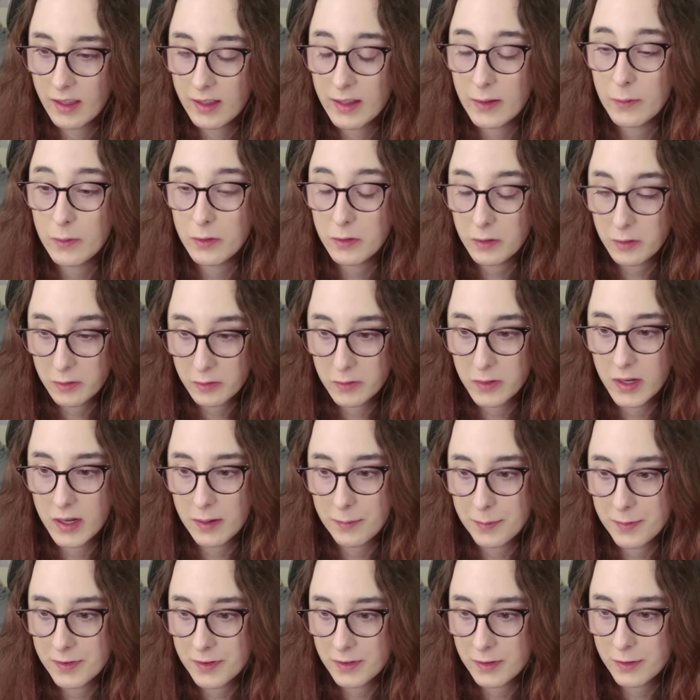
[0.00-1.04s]
was a great
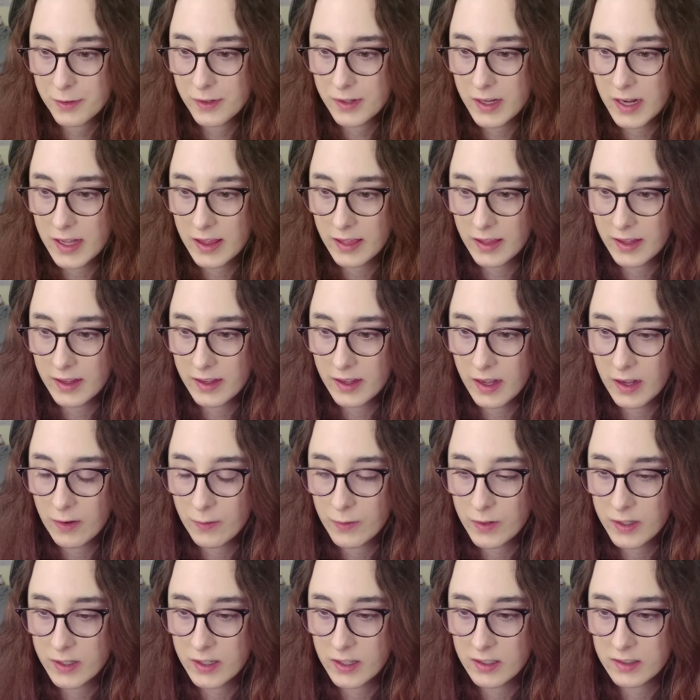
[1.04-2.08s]
episode. I like how
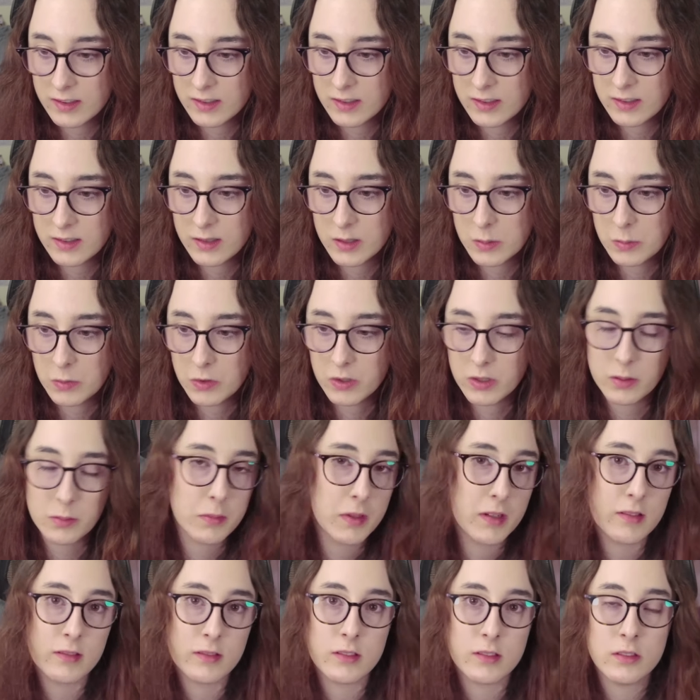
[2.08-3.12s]
we got to see more
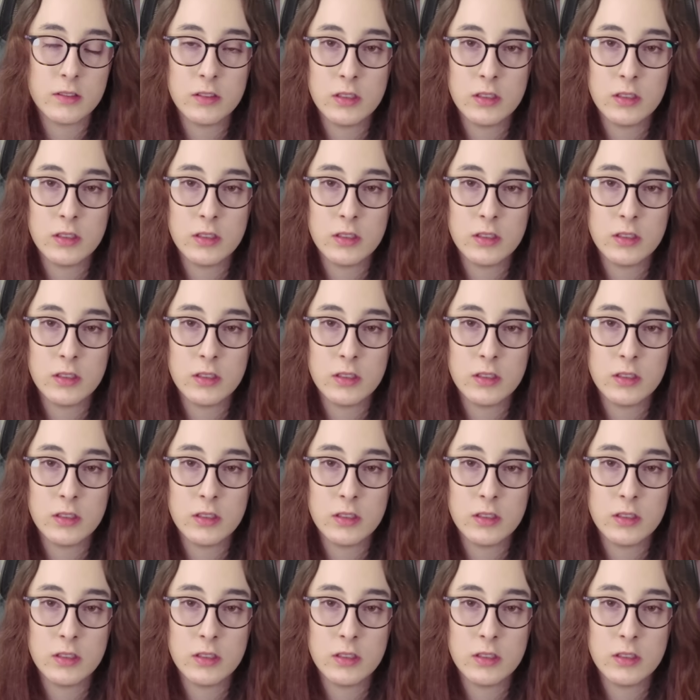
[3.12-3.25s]
about